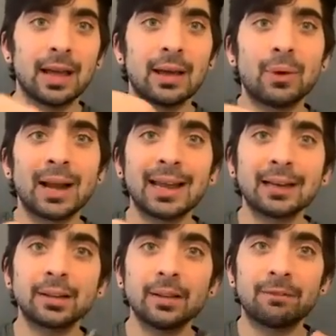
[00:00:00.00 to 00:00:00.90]
When I get
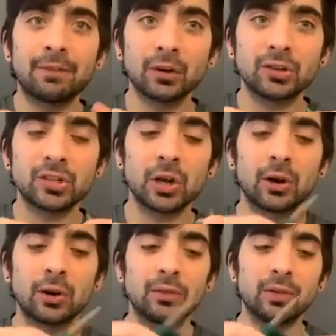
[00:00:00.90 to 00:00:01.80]
to the first yarn
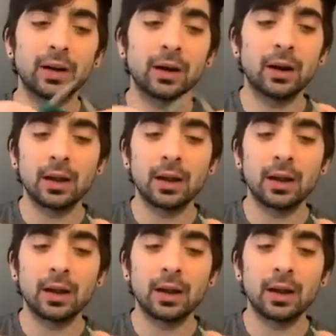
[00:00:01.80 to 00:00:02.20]
over,